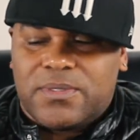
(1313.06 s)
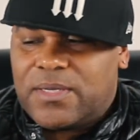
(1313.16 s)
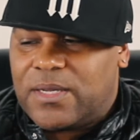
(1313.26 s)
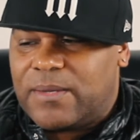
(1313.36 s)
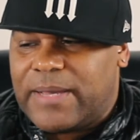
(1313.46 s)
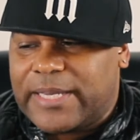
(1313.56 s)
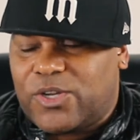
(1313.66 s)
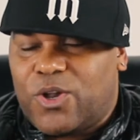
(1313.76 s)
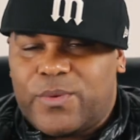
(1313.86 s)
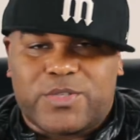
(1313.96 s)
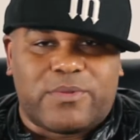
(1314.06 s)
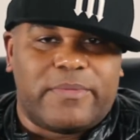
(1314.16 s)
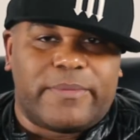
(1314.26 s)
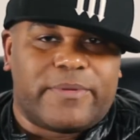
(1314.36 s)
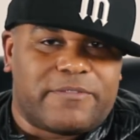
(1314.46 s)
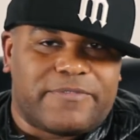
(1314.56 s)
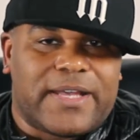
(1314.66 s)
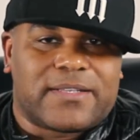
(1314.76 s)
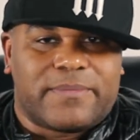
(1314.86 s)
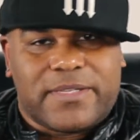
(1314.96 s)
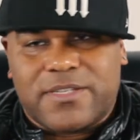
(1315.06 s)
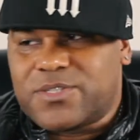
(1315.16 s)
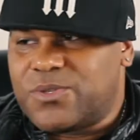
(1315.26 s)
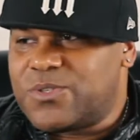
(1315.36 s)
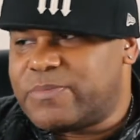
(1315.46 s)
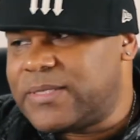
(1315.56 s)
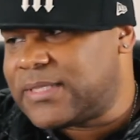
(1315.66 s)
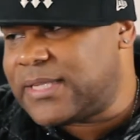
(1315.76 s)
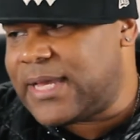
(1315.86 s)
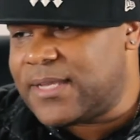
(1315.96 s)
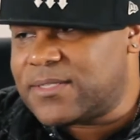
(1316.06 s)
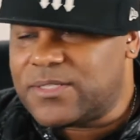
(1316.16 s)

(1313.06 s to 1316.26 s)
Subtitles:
I could always remember the fact that, man, this dude spent the last,